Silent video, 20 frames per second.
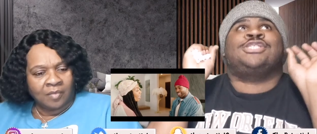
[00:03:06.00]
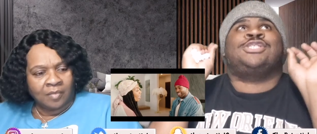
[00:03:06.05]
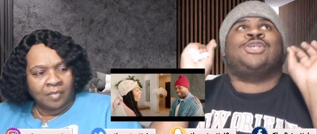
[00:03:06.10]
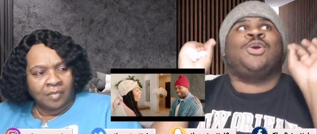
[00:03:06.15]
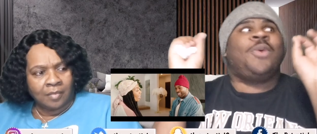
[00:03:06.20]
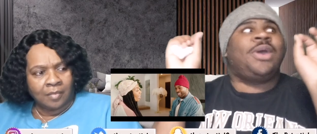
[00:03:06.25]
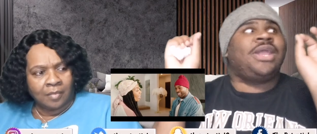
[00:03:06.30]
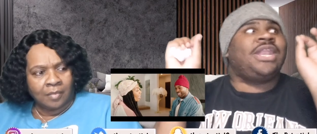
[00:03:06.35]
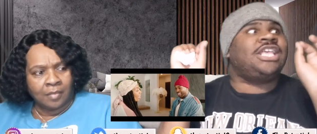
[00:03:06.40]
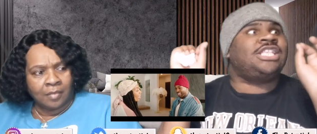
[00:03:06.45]

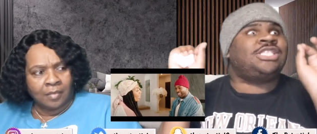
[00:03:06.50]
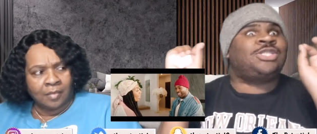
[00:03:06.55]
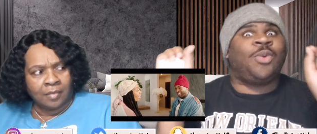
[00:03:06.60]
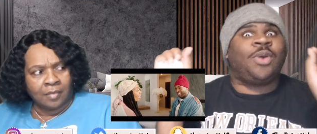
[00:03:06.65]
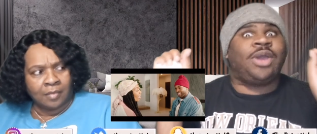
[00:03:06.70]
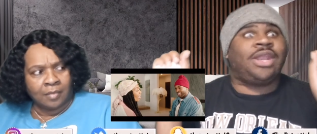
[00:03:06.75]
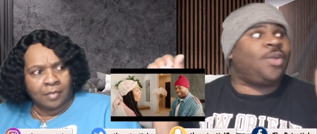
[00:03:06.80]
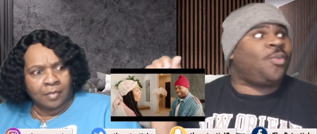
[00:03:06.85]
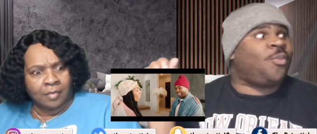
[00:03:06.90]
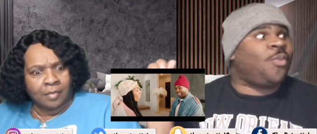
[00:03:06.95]
Speaker 1: twenty
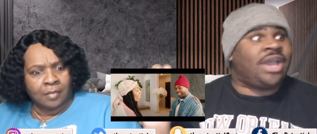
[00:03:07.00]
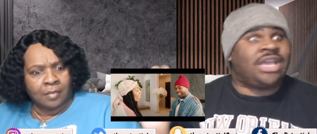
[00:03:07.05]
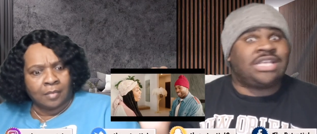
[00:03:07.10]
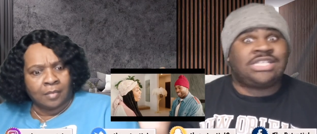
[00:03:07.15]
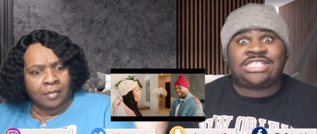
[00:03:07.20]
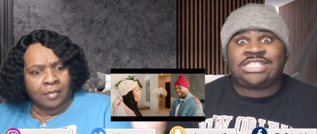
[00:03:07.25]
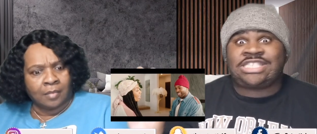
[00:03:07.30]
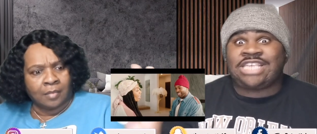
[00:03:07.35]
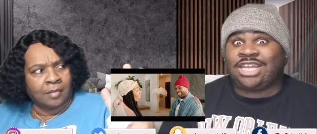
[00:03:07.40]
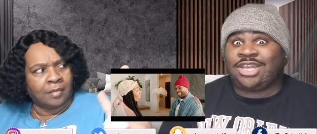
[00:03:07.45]
twenty-one
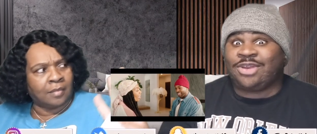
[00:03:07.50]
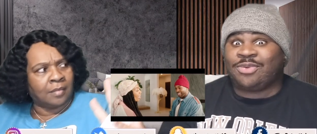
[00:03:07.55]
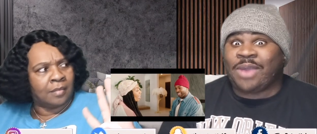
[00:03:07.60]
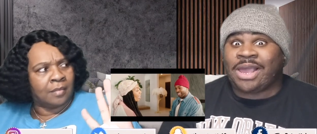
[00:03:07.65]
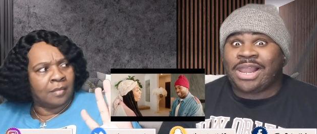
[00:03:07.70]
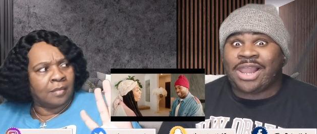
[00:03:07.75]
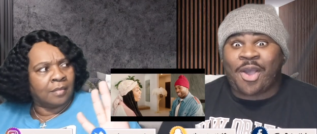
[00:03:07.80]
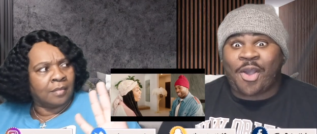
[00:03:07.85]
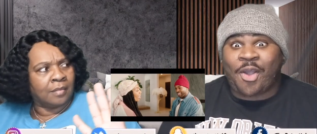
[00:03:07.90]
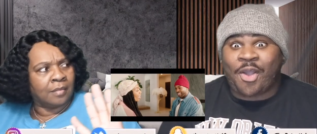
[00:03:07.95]
Cinderella
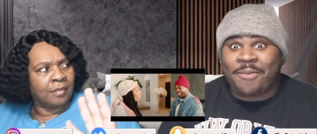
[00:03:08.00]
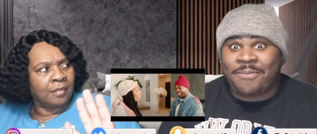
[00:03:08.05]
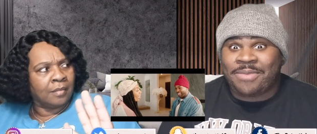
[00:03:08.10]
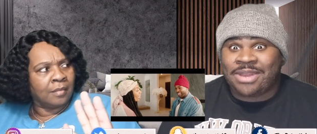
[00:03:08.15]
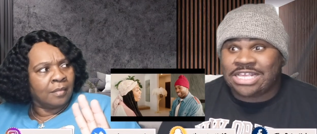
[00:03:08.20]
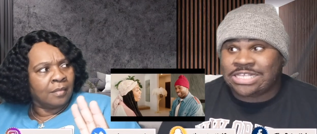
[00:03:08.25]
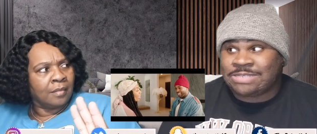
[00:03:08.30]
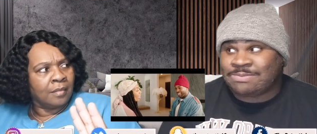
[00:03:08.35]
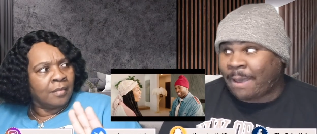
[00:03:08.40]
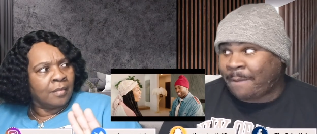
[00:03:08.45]
harmonies
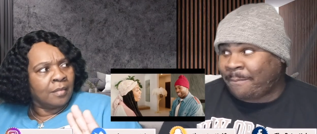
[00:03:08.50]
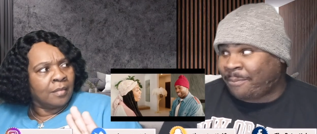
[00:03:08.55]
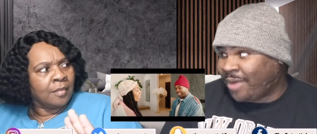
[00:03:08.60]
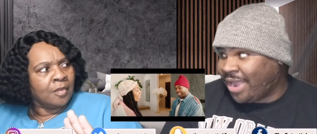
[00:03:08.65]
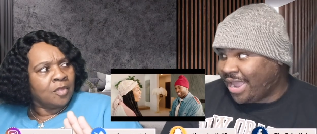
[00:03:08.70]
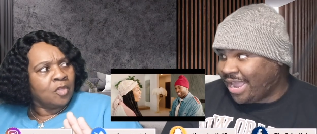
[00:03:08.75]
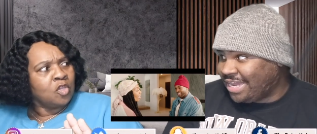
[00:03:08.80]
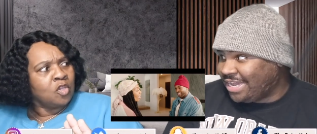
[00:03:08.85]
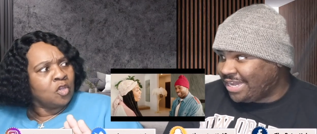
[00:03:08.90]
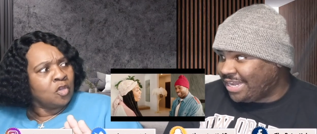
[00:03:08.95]
by
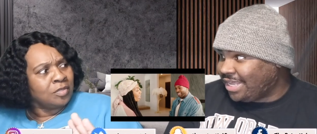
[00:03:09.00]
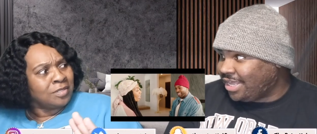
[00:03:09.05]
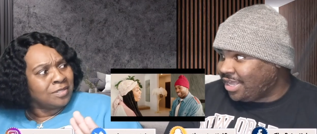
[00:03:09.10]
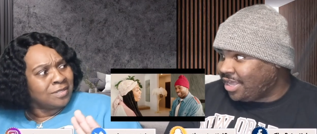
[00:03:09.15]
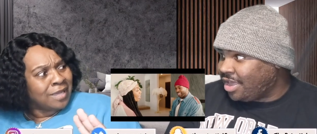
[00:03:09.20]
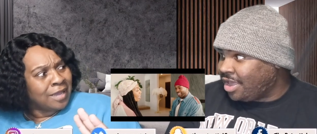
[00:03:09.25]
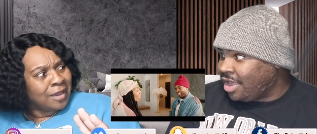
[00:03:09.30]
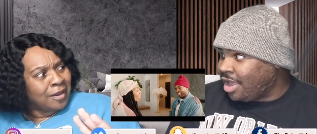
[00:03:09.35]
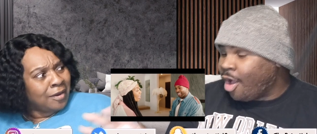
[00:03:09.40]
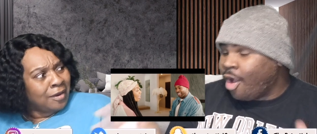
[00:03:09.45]
Brandy. You
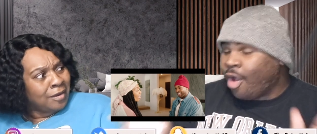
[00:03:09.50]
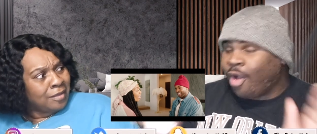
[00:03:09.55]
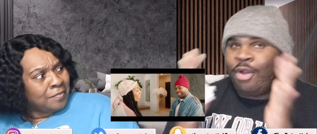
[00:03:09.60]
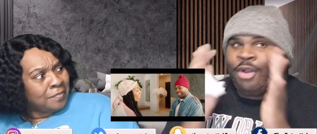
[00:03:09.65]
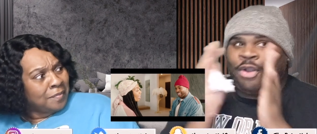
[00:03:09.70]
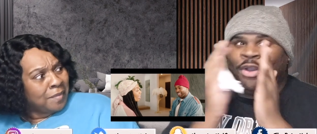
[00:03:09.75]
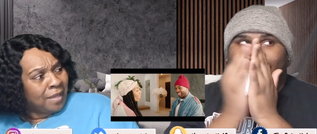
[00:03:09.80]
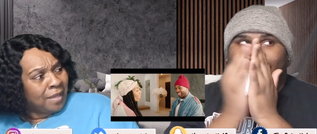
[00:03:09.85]
scared me.